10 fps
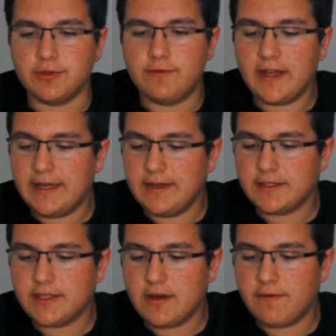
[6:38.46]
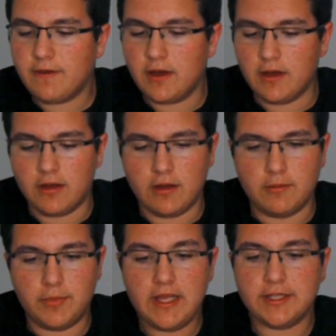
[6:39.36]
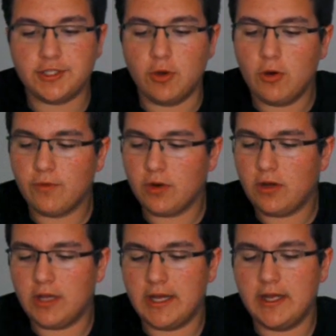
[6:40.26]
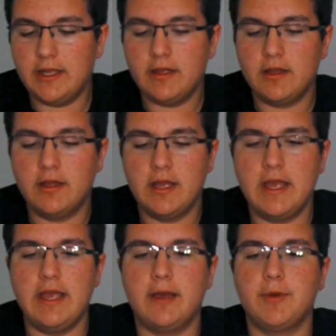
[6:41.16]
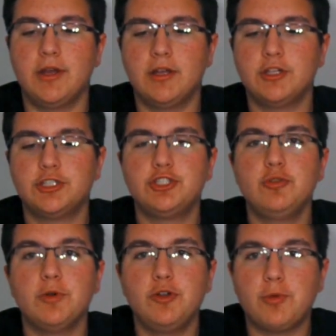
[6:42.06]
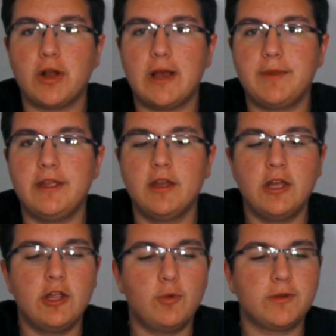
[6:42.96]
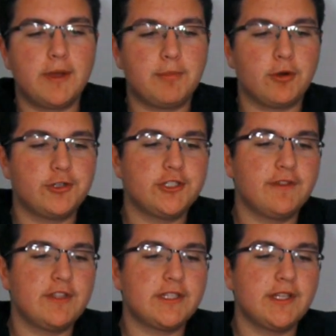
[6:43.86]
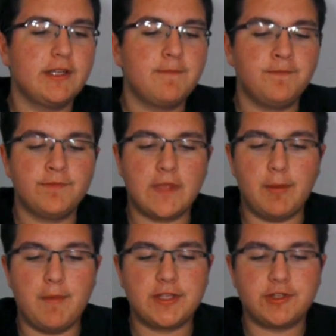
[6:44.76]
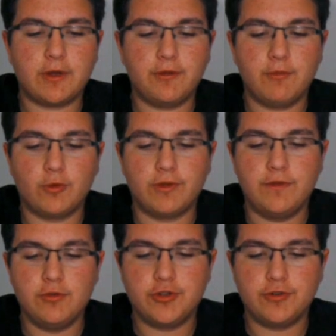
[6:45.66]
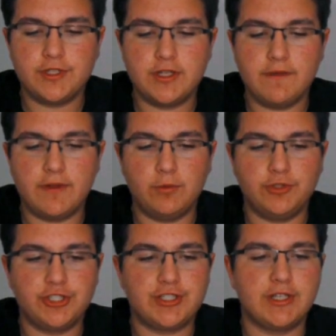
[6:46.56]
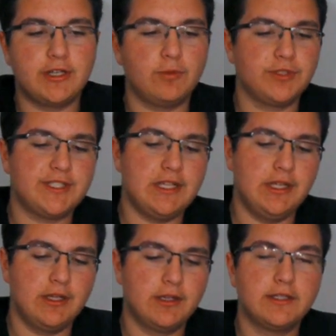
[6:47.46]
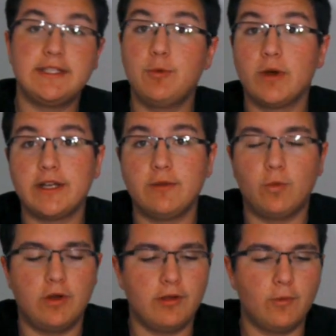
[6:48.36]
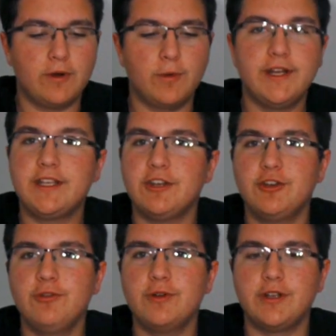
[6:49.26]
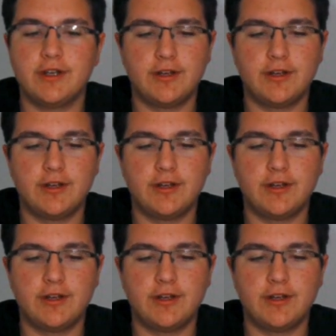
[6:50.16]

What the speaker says: fighting and stuff. But yeah, so overall I am super duper happy with my purchase of this thing. I'll be messing around with it more in the future and stuff, and we'll just we'll see what it can do. And